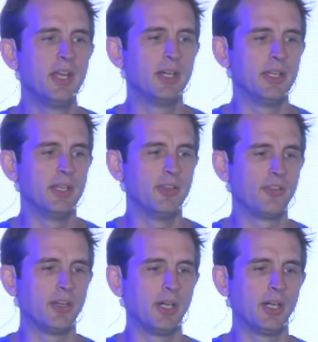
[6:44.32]
is
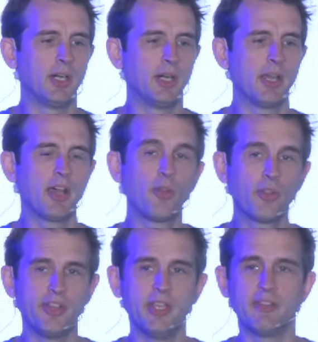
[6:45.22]
uh,
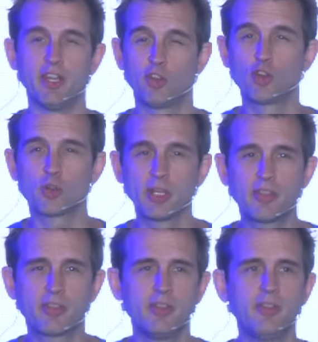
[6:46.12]
healthy and that it
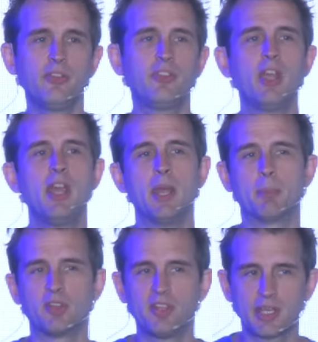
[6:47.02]
strengthens and
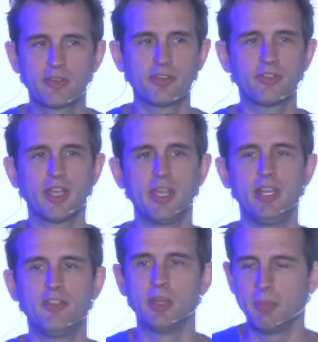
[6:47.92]
protects
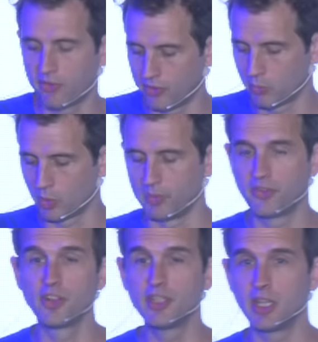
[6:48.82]
societies and it makes them more
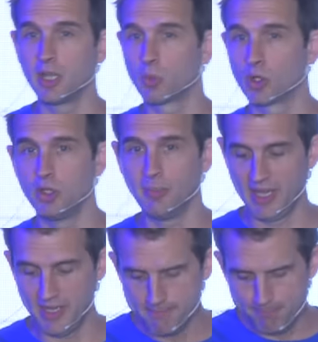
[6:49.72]
resilient and more
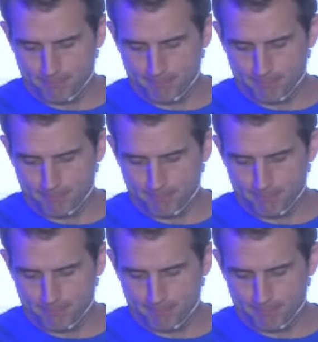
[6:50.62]
humane.